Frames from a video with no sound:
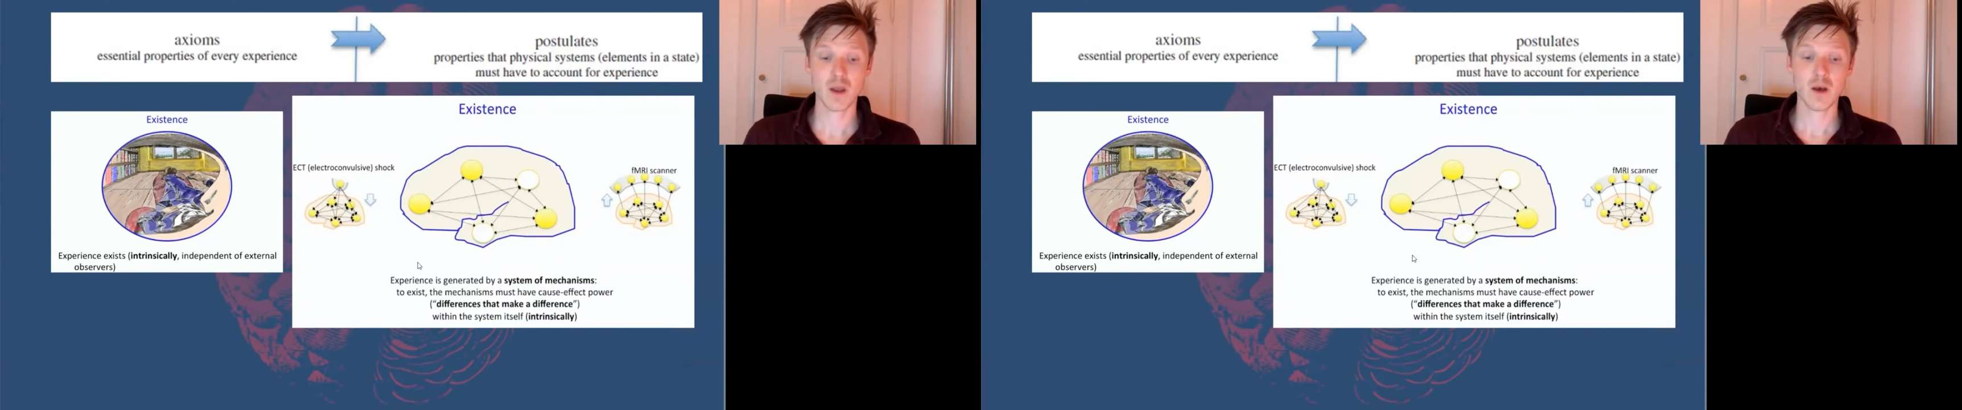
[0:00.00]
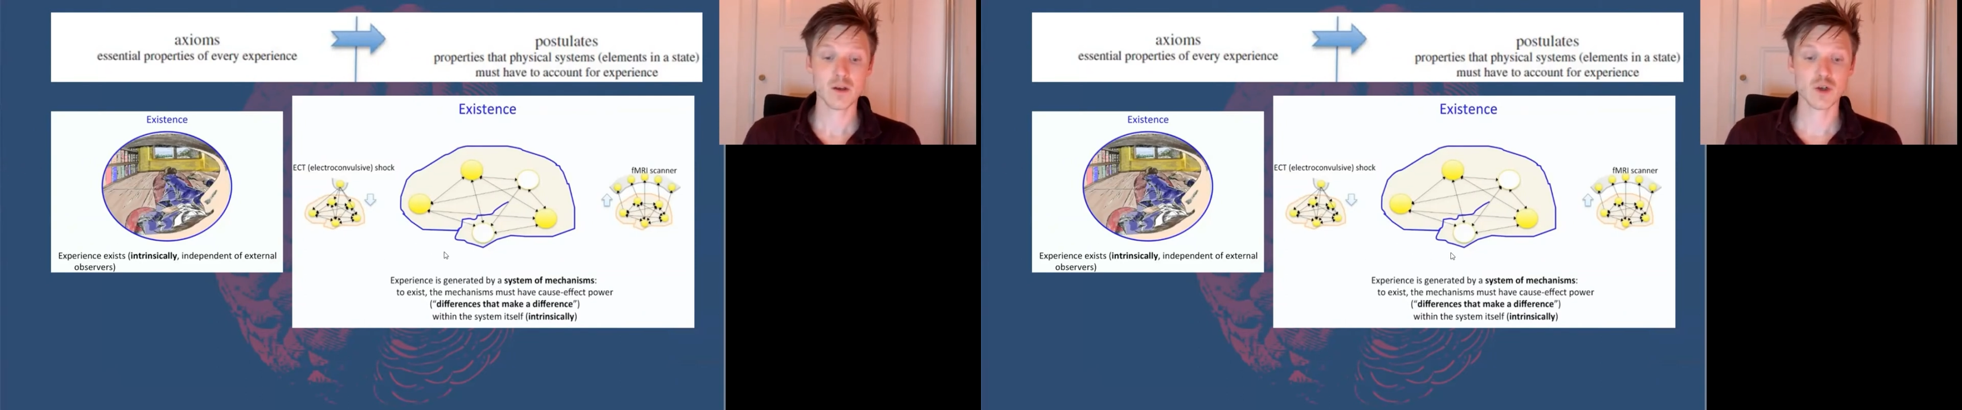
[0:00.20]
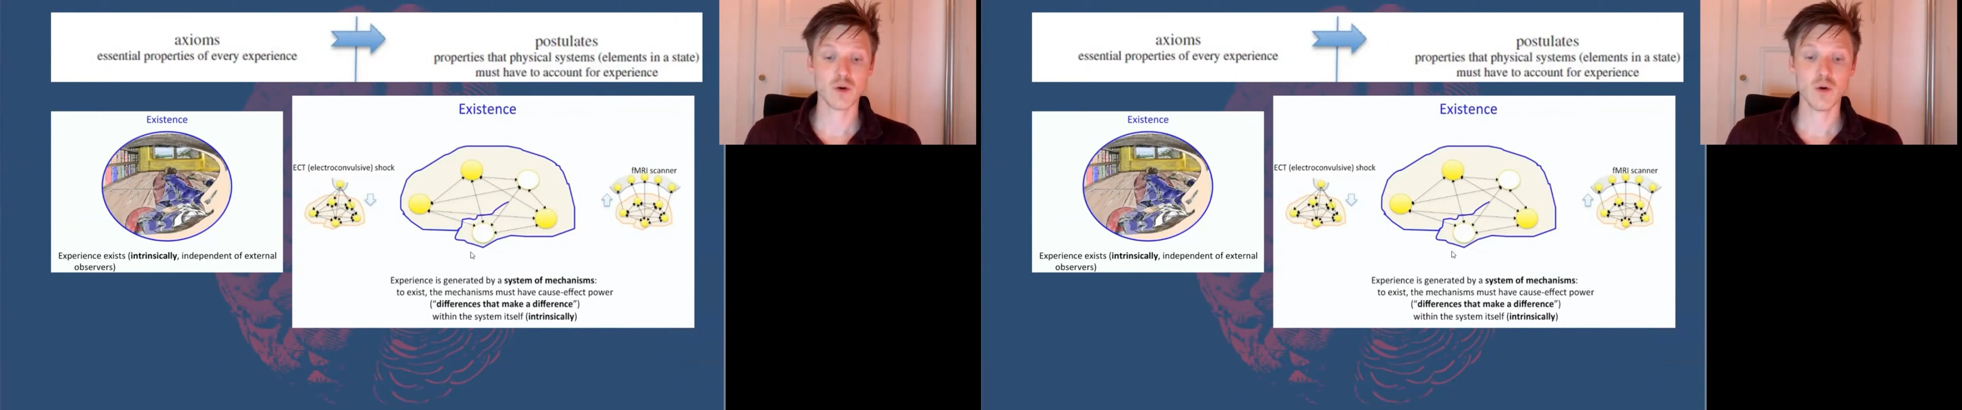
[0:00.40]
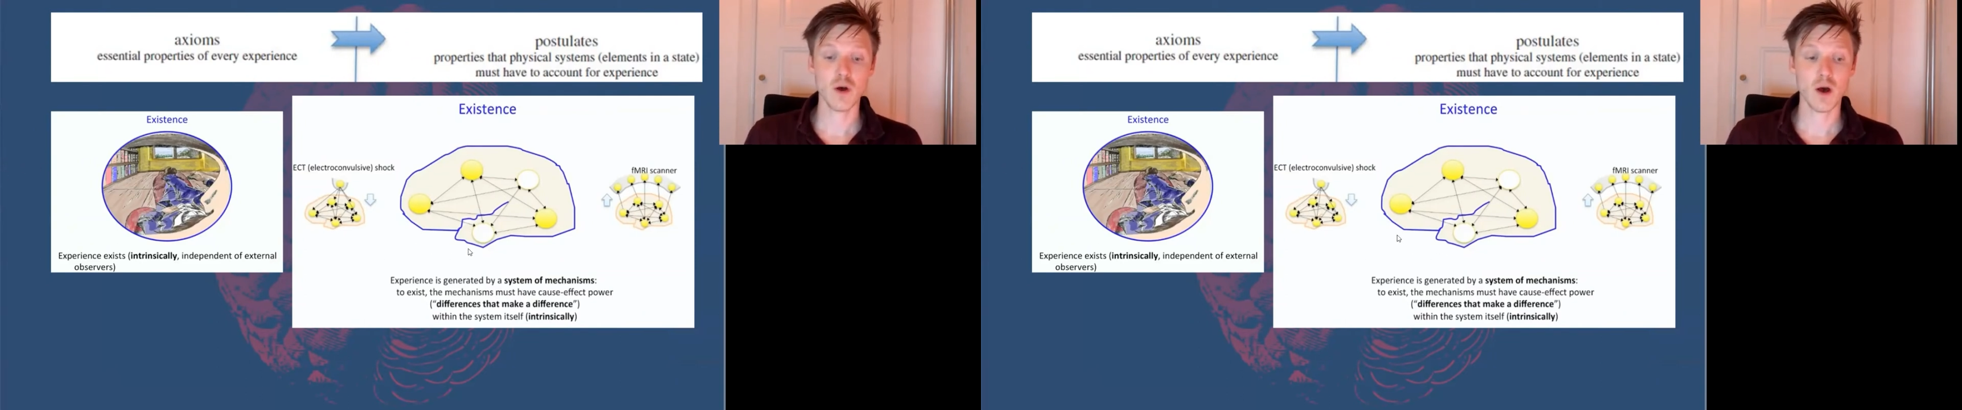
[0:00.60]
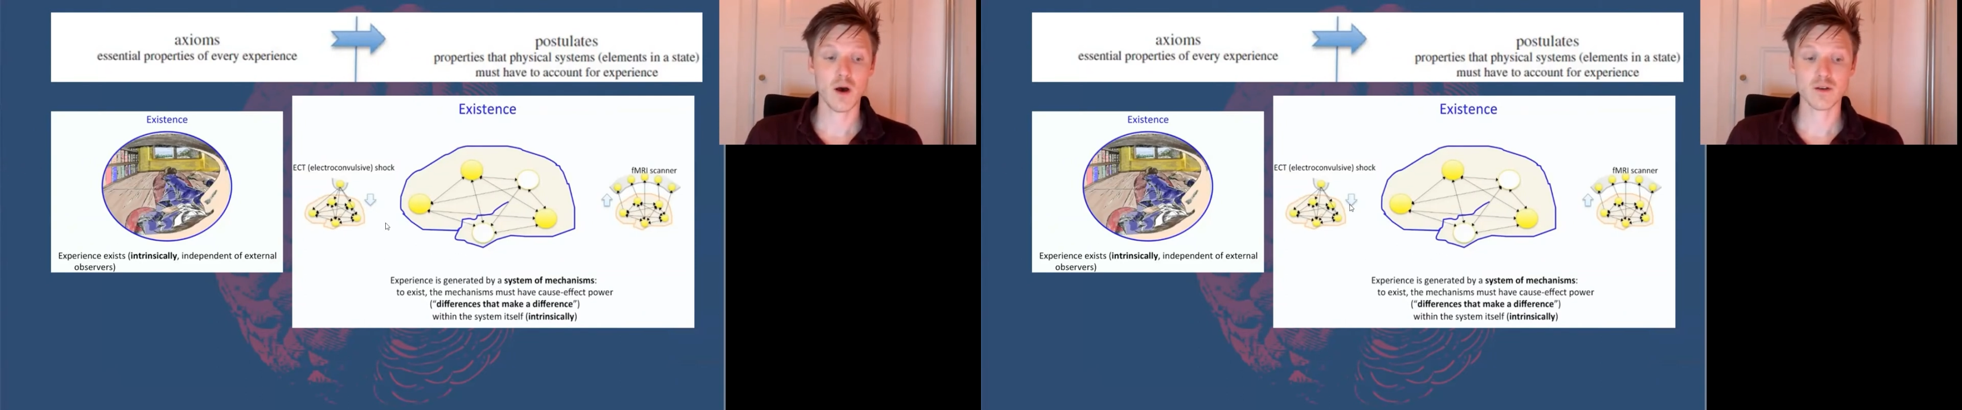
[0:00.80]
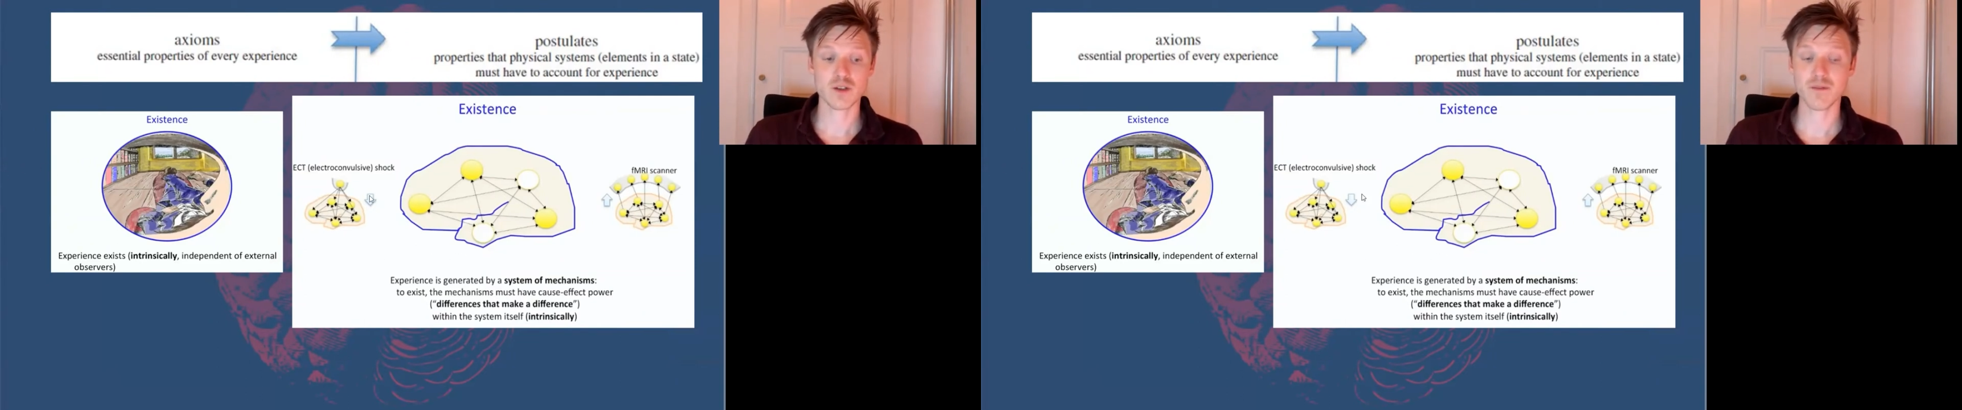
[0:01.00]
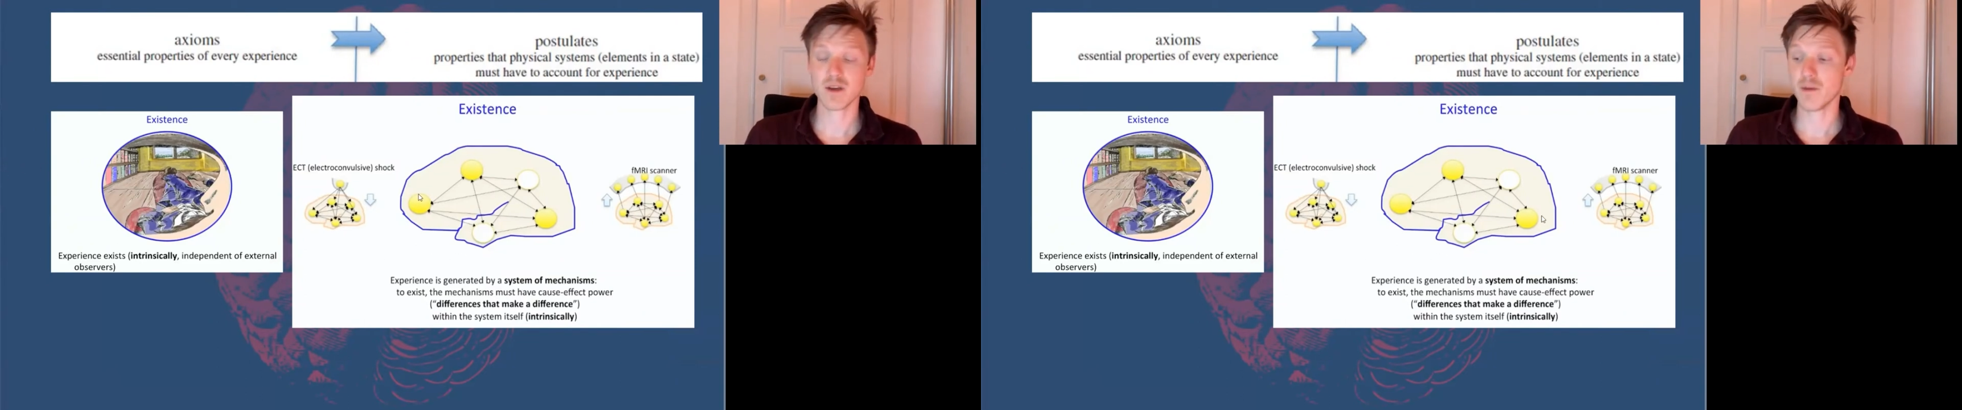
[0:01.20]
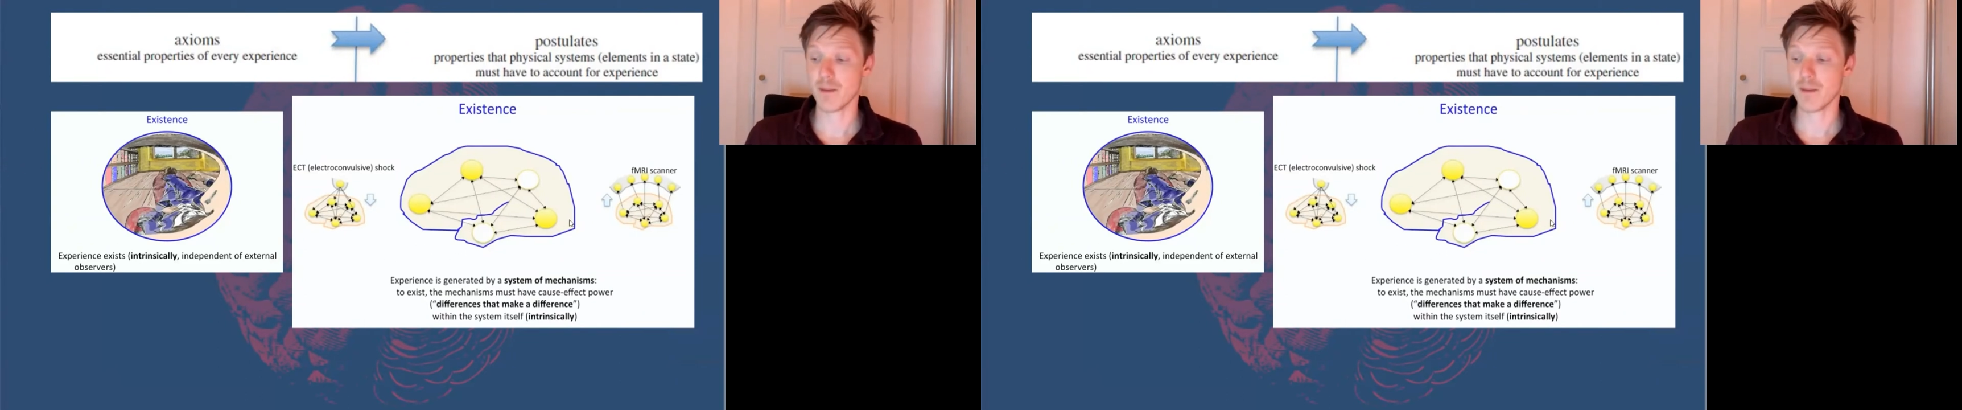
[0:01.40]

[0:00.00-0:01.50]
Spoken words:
So something from